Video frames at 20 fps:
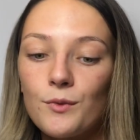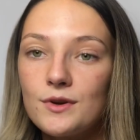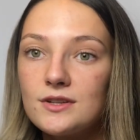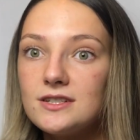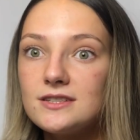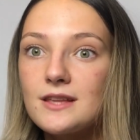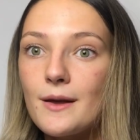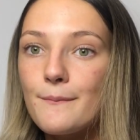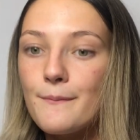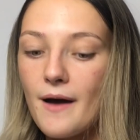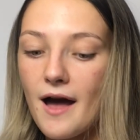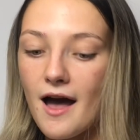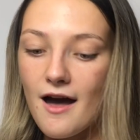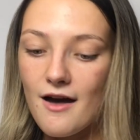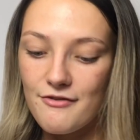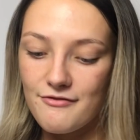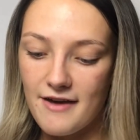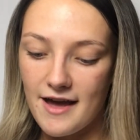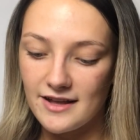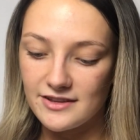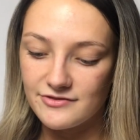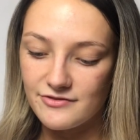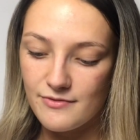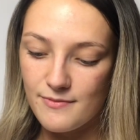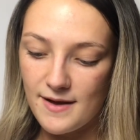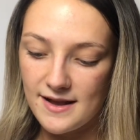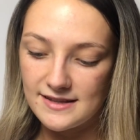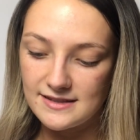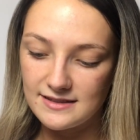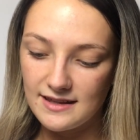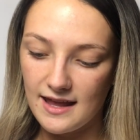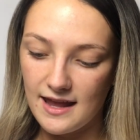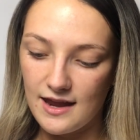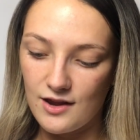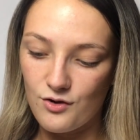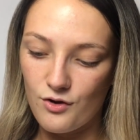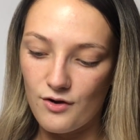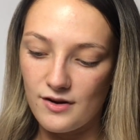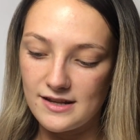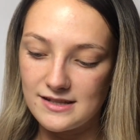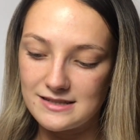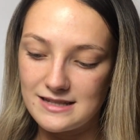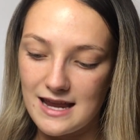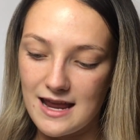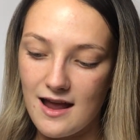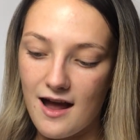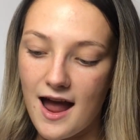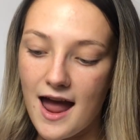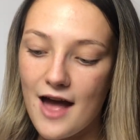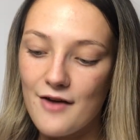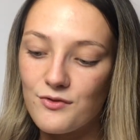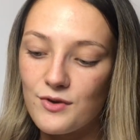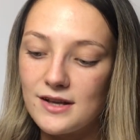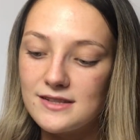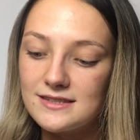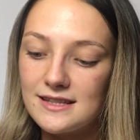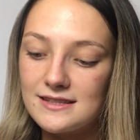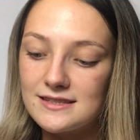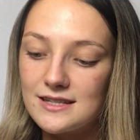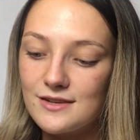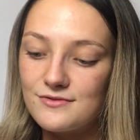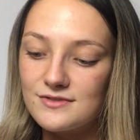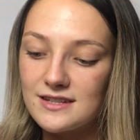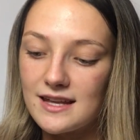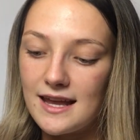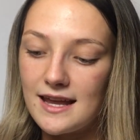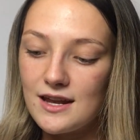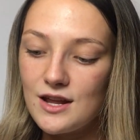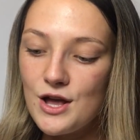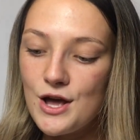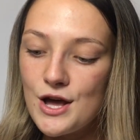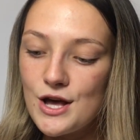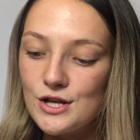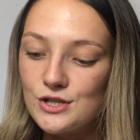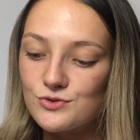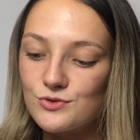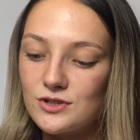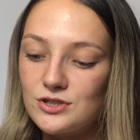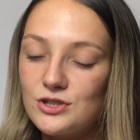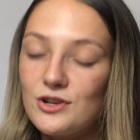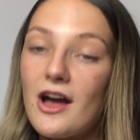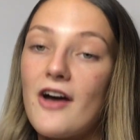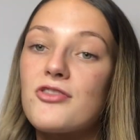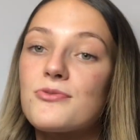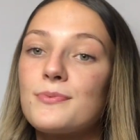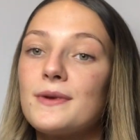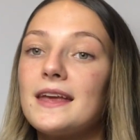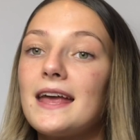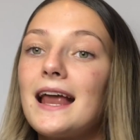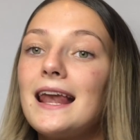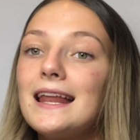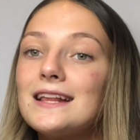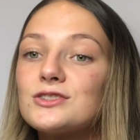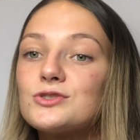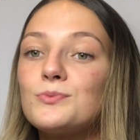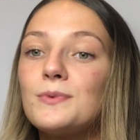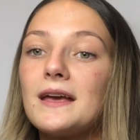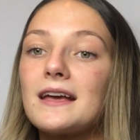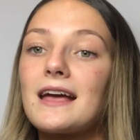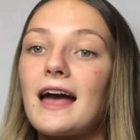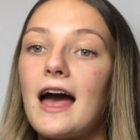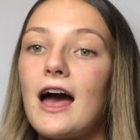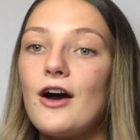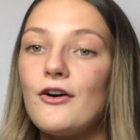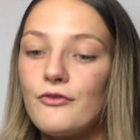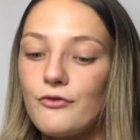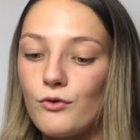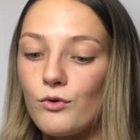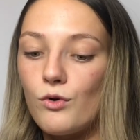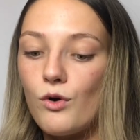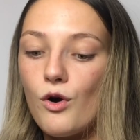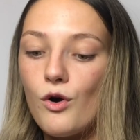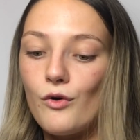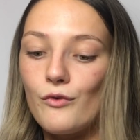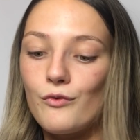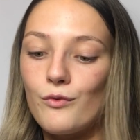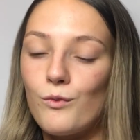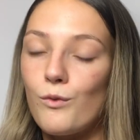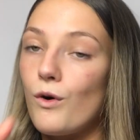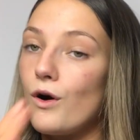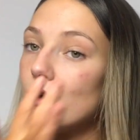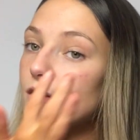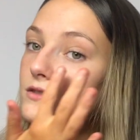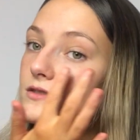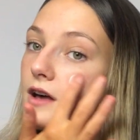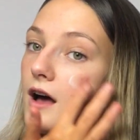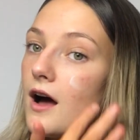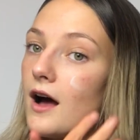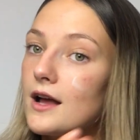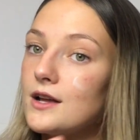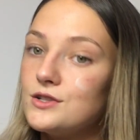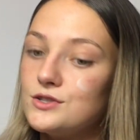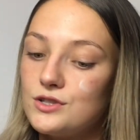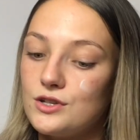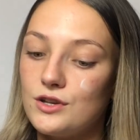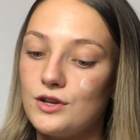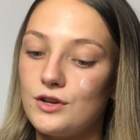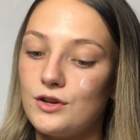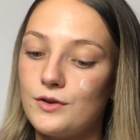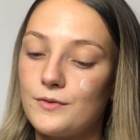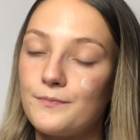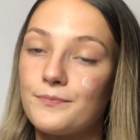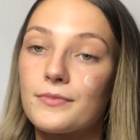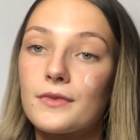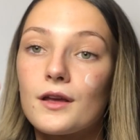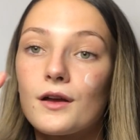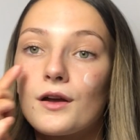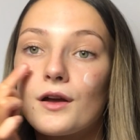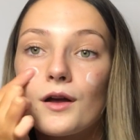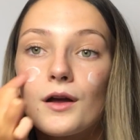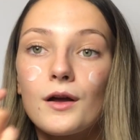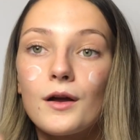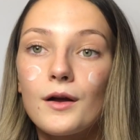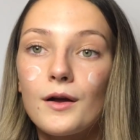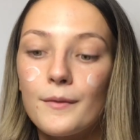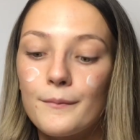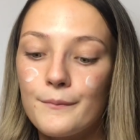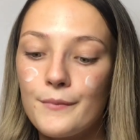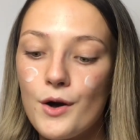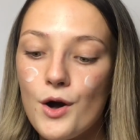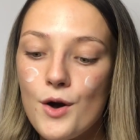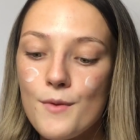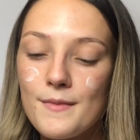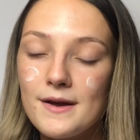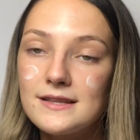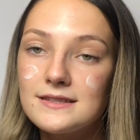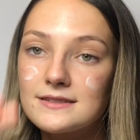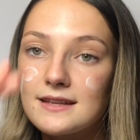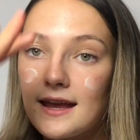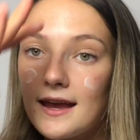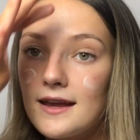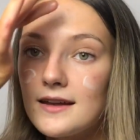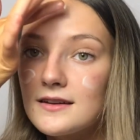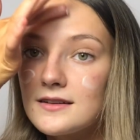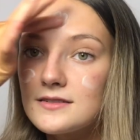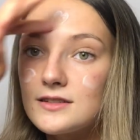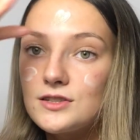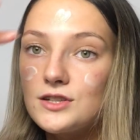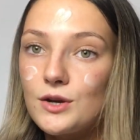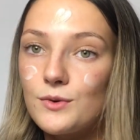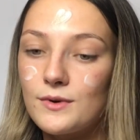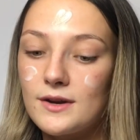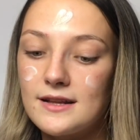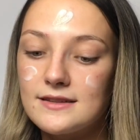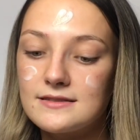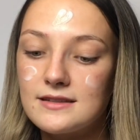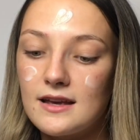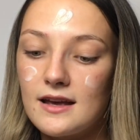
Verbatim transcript: which is perfect for my skin, honestly. I have quite sensitive skin, so I do have to be a little bit careful of what I do put on my skin, because I don't want it